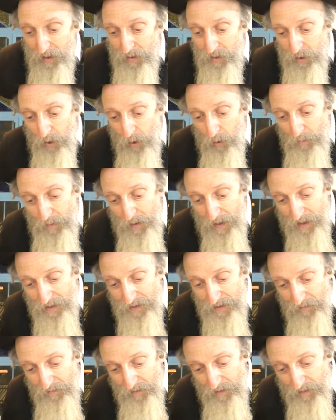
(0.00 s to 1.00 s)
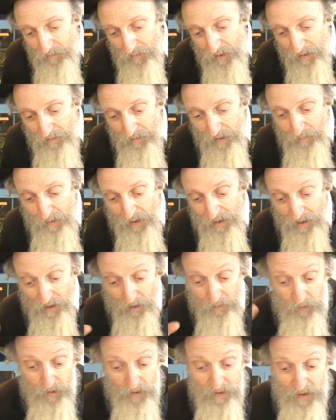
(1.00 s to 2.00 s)
So because of, but
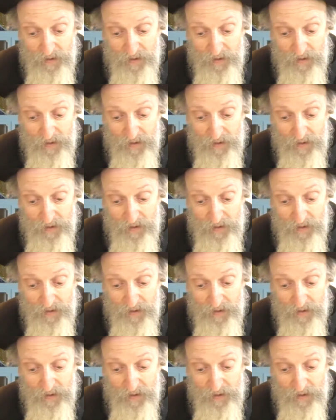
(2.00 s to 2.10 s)
here, if the